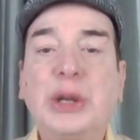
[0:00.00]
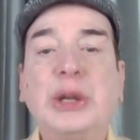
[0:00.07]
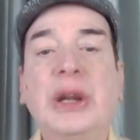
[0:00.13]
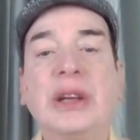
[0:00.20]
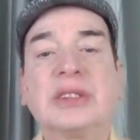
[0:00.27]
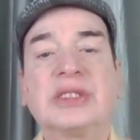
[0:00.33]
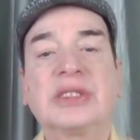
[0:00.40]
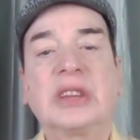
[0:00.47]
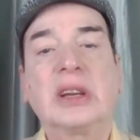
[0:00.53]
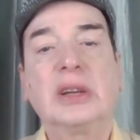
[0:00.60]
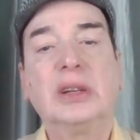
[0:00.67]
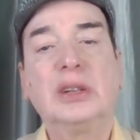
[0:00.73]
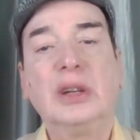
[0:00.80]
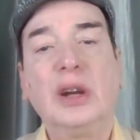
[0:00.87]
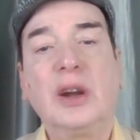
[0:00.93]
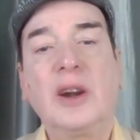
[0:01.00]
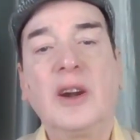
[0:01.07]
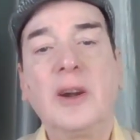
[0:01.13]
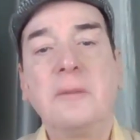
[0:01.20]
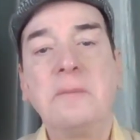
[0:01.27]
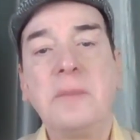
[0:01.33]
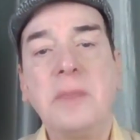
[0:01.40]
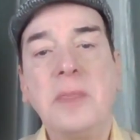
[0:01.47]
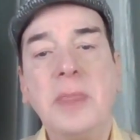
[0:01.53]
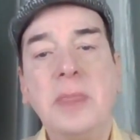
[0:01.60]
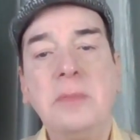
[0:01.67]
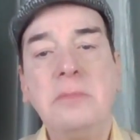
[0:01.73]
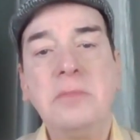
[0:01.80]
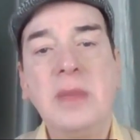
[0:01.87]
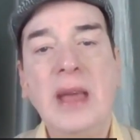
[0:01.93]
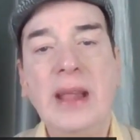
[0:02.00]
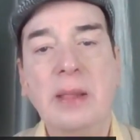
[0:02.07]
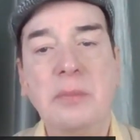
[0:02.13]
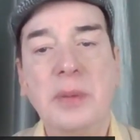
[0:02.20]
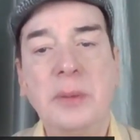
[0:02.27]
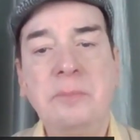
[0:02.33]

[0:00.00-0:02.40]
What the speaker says: does help.